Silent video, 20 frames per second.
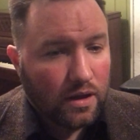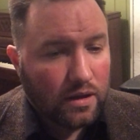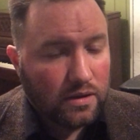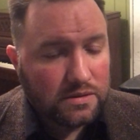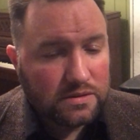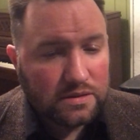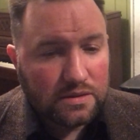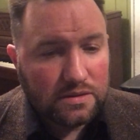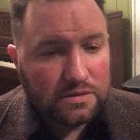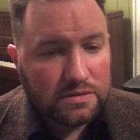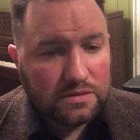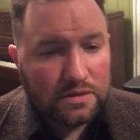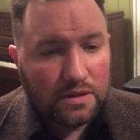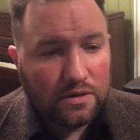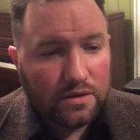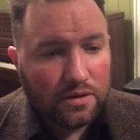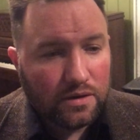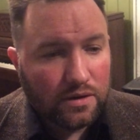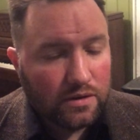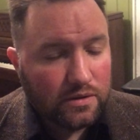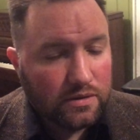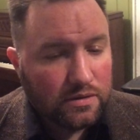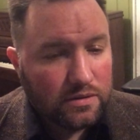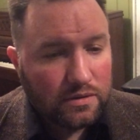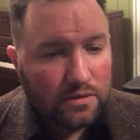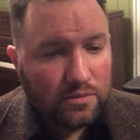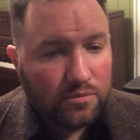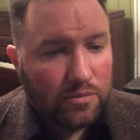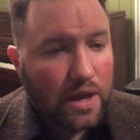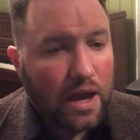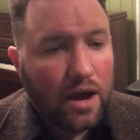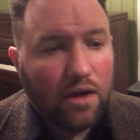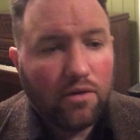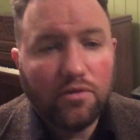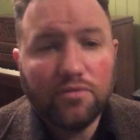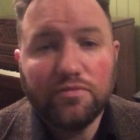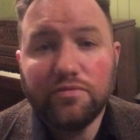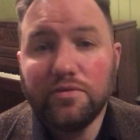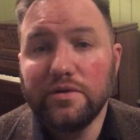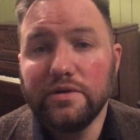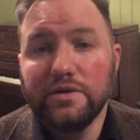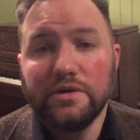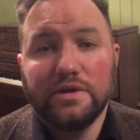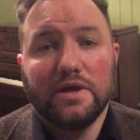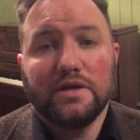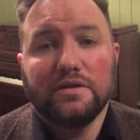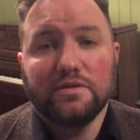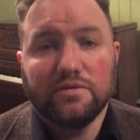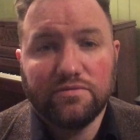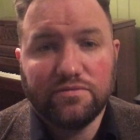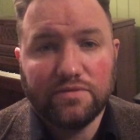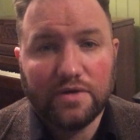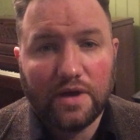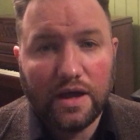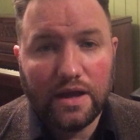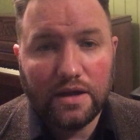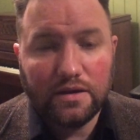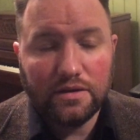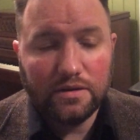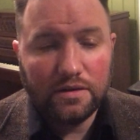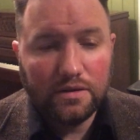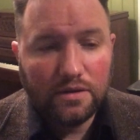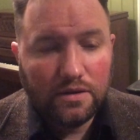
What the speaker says: is considered powerful and dignified.